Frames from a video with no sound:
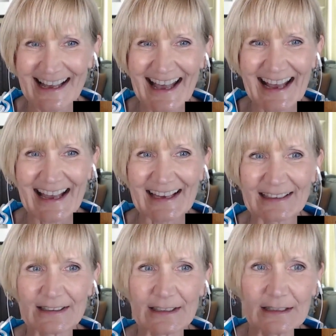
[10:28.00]

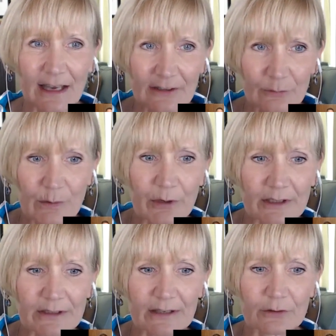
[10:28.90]
And yes, we were going
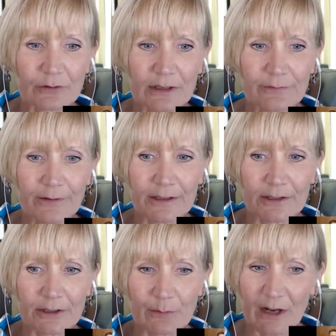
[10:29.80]
to take the strength
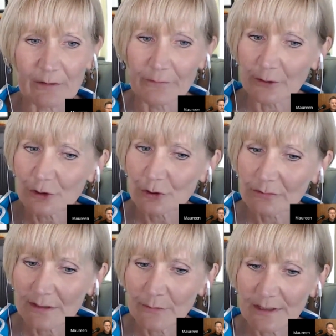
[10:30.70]
finder, and we had a very short
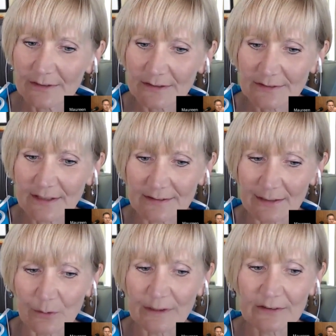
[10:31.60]
runway to success. They
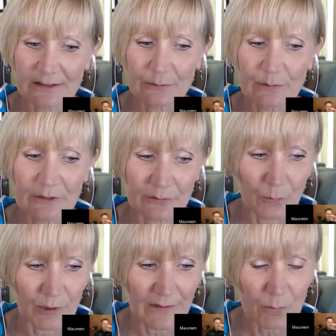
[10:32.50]
had only six weeks from
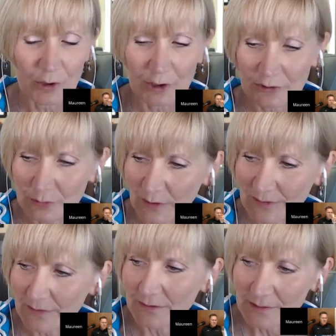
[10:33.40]
where they were to
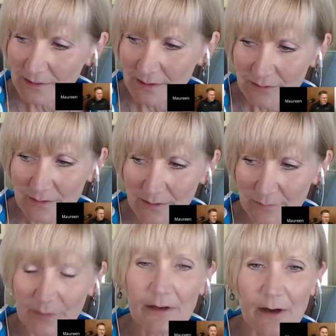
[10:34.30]
when the the
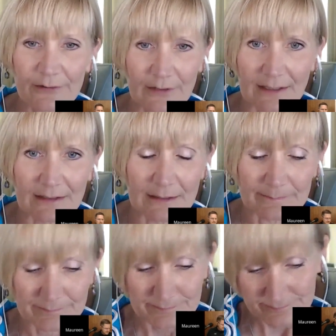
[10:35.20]
playoffs ended.
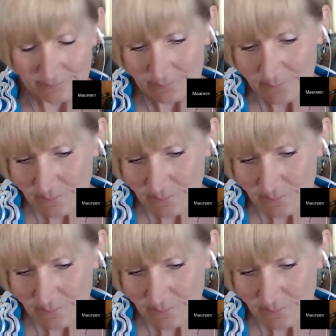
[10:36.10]
Mm-hmm.